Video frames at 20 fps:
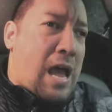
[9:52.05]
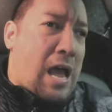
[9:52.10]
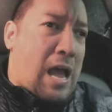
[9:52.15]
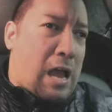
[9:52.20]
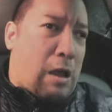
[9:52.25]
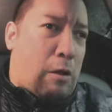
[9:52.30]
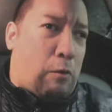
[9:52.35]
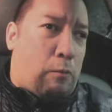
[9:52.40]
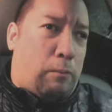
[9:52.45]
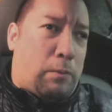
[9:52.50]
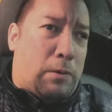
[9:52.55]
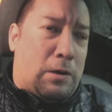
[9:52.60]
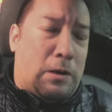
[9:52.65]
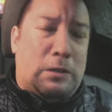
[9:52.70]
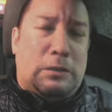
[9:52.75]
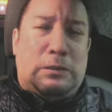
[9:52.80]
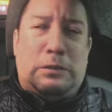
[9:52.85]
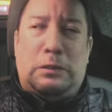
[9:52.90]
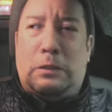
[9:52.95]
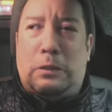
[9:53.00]

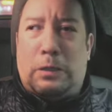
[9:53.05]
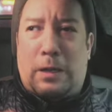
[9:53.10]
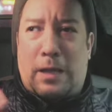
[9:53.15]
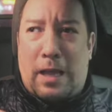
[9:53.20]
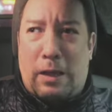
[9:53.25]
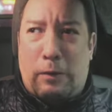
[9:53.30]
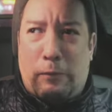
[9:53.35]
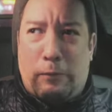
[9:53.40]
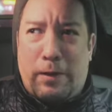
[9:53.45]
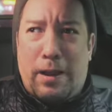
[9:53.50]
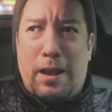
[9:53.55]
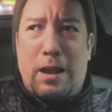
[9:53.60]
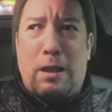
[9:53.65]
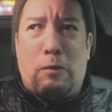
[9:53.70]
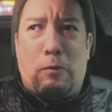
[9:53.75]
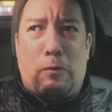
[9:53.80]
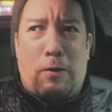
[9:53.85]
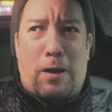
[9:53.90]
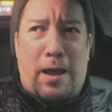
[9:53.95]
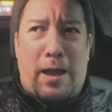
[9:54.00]
outbursts, laughing
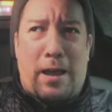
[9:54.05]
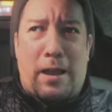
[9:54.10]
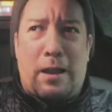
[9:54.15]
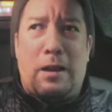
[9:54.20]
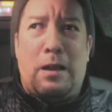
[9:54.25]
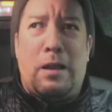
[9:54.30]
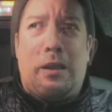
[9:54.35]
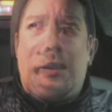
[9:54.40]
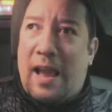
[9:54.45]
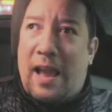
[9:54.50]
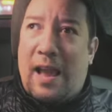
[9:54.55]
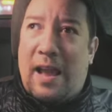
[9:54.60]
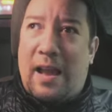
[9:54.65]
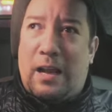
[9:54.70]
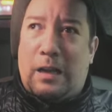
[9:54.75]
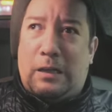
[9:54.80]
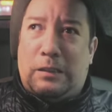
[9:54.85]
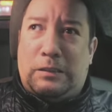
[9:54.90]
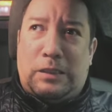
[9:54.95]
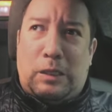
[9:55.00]
and crying,
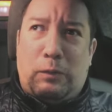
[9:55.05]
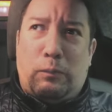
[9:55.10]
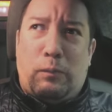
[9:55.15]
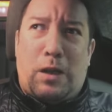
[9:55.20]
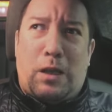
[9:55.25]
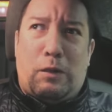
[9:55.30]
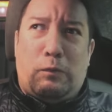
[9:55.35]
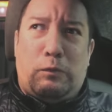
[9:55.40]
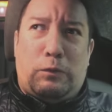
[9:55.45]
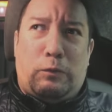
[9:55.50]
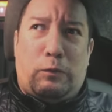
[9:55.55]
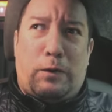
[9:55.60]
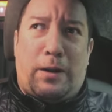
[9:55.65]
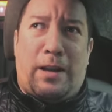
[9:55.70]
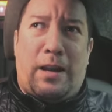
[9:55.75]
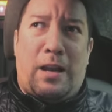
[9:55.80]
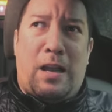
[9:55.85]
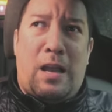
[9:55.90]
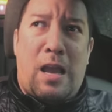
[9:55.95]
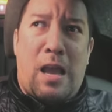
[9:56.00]
and sometimes
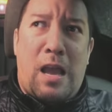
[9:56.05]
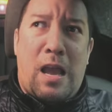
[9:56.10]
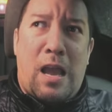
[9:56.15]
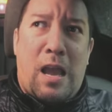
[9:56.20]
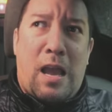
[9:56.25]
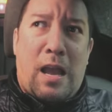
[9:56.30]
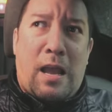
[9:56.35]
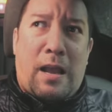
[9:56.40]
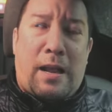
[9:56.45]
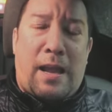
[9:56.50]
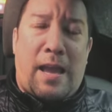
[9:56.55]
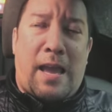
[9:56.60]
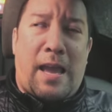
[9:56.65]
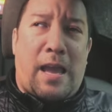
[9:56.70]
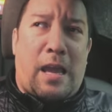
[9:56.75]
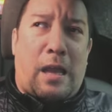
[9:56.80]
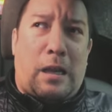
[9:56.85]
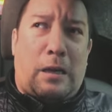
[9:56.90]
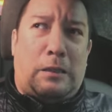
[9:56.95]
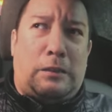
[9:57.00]
we
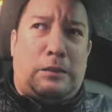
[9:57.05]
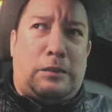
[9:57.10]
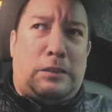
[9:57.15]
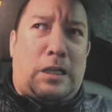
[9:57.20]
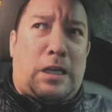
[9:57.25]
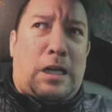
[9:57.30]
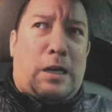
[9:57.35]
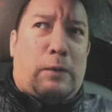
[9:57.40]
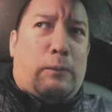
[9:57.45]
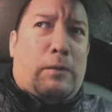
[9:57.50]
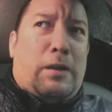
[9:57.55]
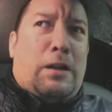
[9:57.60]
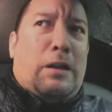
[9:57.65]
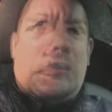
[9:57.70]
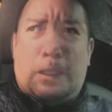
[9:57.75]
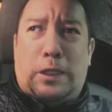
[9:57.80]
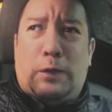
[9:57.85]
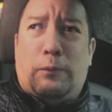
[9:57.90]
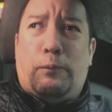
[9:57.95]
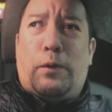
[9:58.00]
can't stop
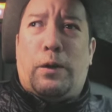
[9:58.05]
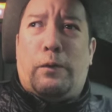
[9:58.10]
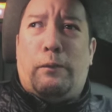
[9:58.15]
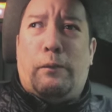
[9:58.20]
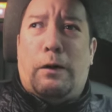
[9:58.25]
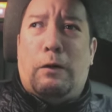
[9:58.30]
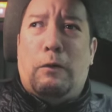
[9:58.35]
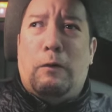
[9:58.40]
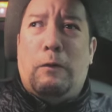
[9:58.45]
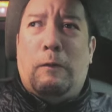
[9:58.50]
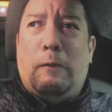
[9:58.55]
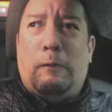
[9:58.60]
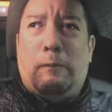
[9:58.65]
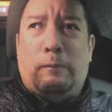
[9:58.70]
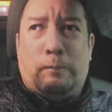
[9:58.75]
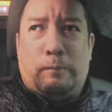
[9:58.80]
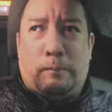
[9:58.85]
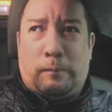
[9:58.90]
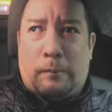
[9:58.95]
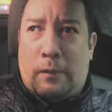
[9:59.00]
it. Some people
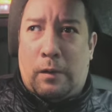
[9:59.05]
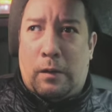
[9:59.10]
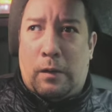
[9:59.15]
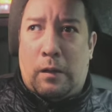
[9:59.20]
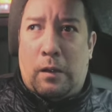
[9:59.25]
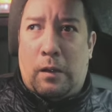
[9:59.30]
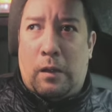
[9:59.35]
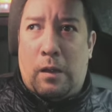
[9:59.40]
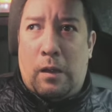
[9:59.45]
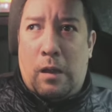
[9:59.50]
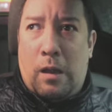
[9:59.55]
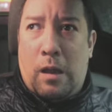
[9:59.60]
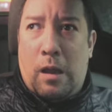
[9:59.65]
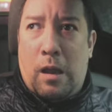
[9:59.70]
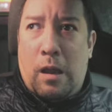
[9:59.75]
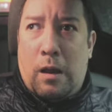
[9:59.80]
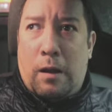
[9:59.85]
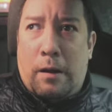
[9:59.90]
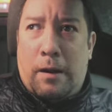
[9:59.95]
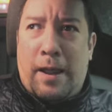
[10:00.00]

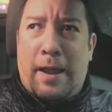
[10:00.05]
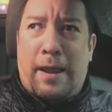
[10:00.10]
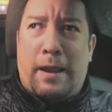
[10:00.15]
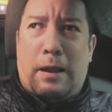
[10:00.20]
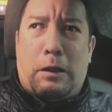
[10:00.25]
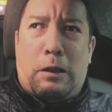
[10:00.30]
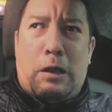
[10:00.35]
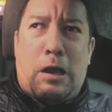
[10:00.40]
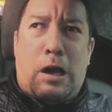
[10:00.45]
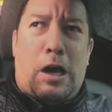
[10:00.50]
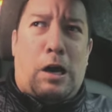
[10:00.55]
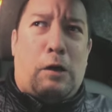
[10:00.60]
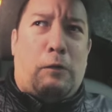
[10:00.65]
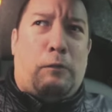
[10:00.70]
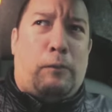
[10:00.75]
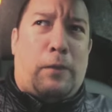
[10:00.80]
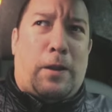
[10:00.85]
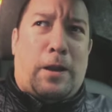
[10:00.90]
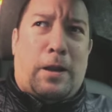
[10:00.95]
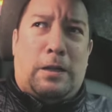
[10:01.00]
take
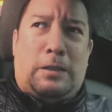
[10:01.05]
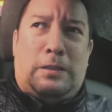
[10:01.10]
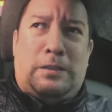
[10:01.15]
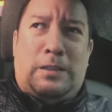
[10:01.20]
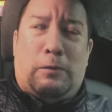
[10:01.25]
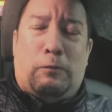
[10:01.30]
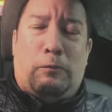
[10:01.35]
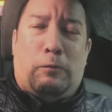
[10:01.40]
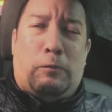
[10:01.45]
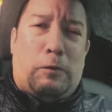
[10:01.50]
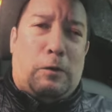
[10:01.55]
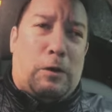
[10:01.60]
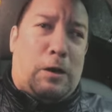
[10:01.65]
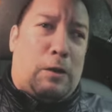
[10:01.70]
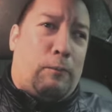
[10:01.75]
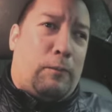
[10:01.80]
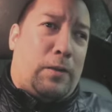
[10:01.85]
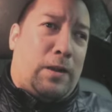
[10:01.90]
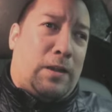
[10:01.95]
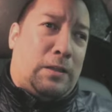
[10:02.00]
cough medicine for
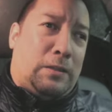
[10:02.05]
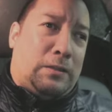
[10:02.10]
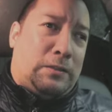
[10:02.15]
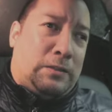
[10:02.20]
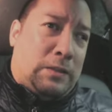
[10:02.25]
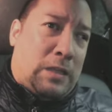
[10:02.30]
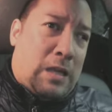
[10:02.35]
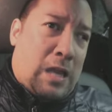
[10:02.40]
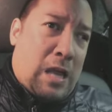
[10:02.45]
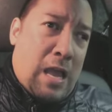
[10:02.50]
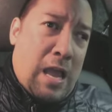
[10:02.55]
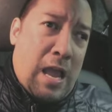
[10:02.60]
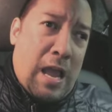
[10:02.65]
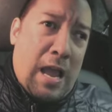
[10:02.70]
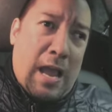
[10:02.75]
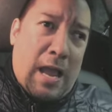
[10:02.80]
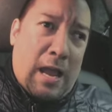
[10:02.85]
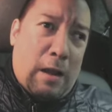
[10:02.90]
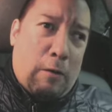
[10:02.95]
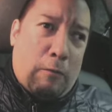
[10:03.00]
it because it